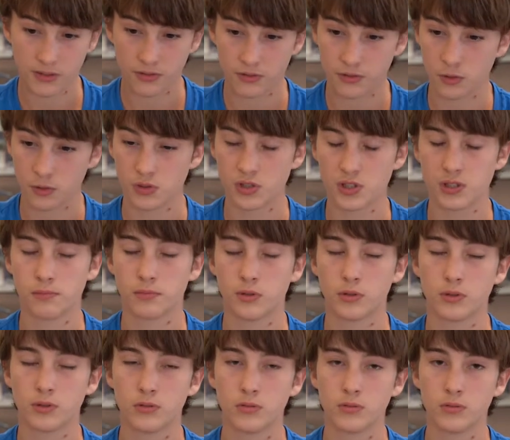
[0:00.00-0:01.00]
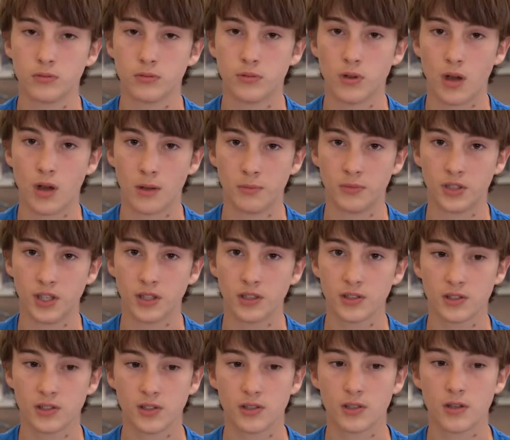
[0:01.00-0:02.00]
few simple
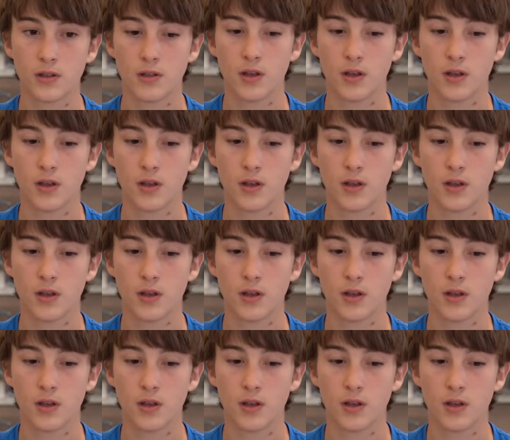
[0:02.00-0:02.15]
objects,